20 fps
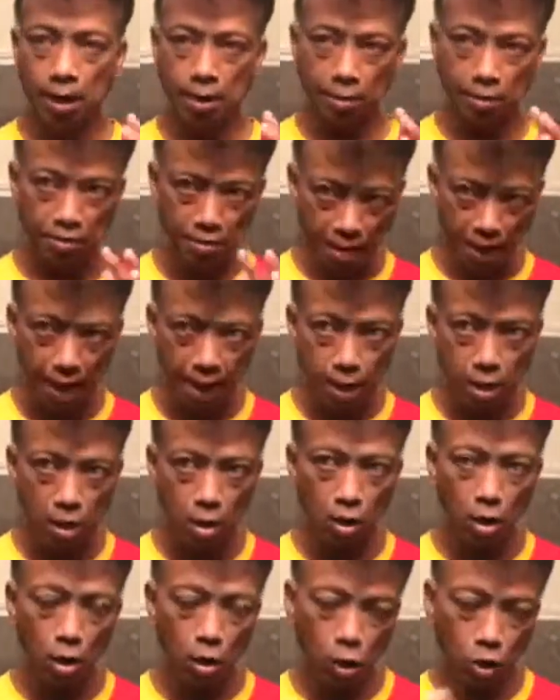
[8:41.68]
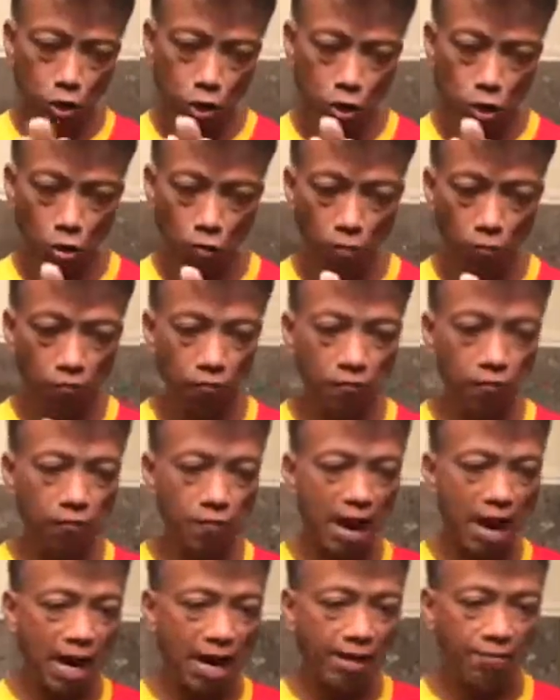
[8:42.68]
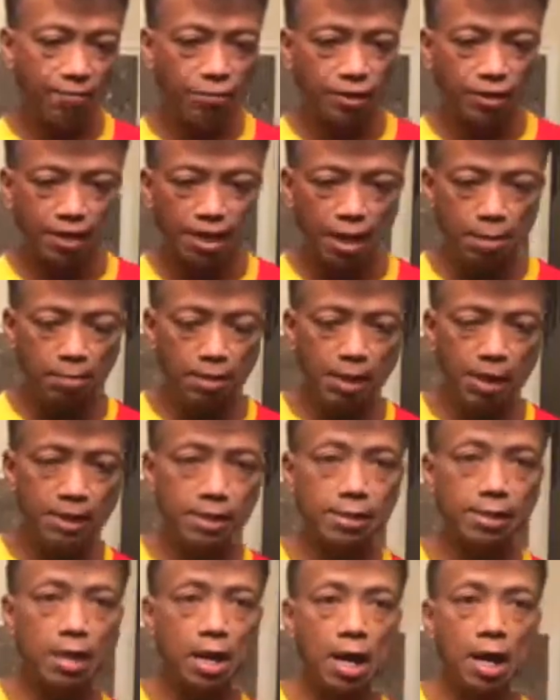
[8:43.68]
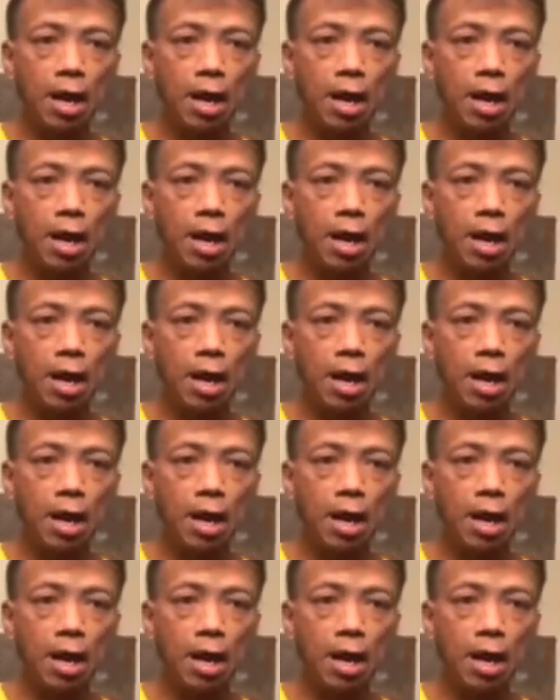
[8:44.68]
Then also 5 to 10 minutes